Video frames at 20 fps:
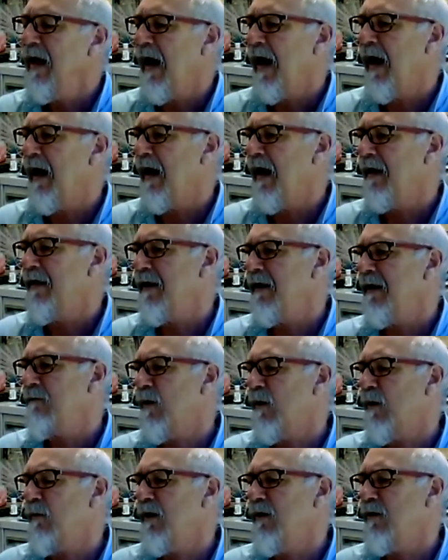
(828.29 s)
And then
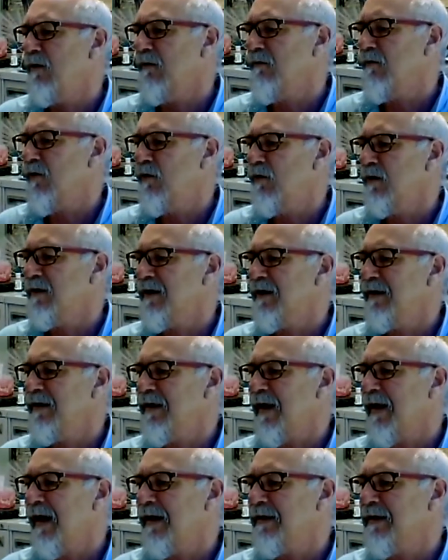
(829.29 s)
what we do, of course, is
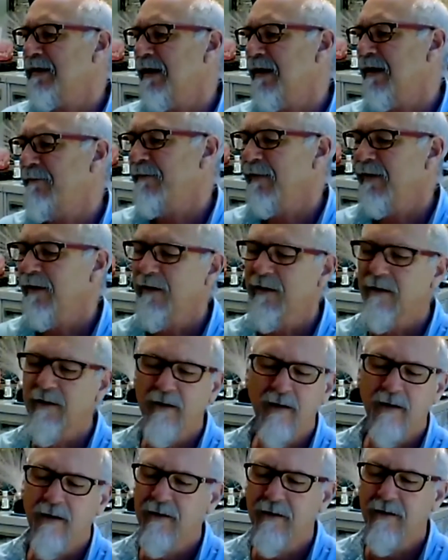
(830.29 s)
that the
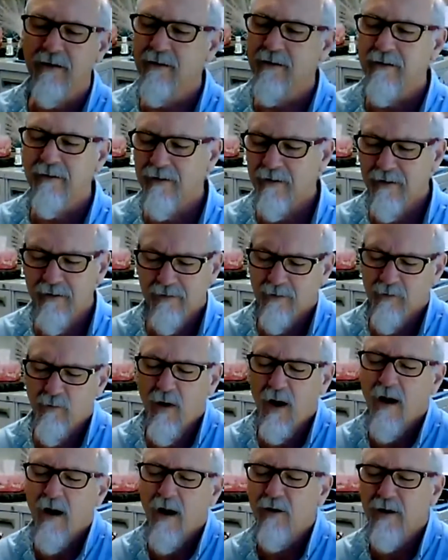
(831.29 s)

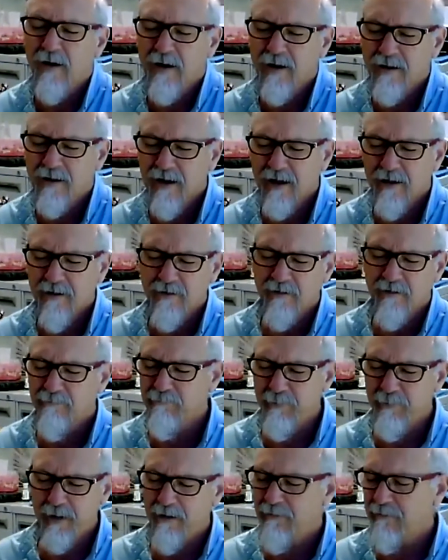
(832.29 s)
way I look at it is that you're
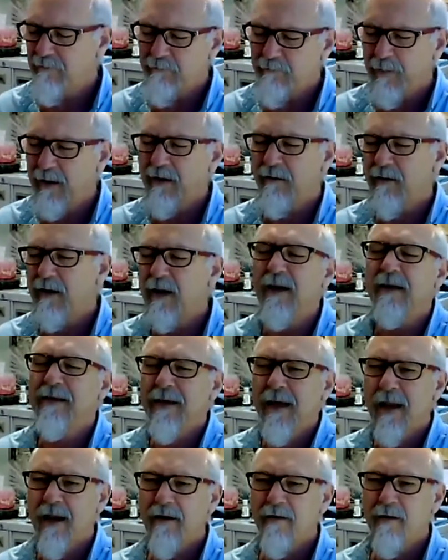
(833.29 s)
big kids
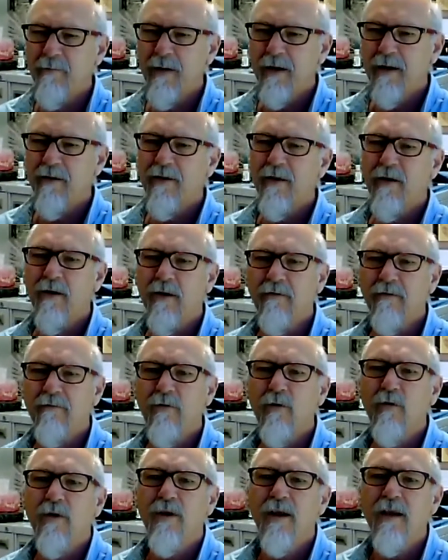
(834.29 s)
now, you're big 3rd and
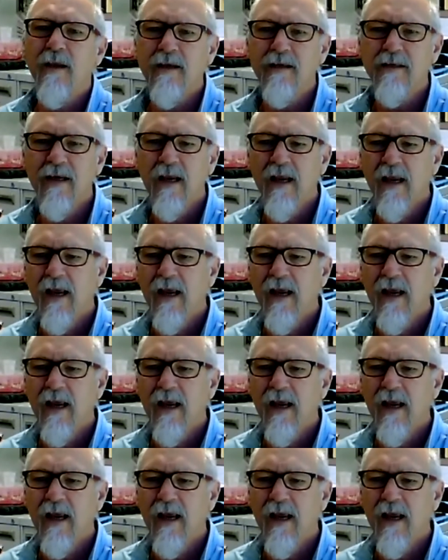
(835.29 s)
4th years.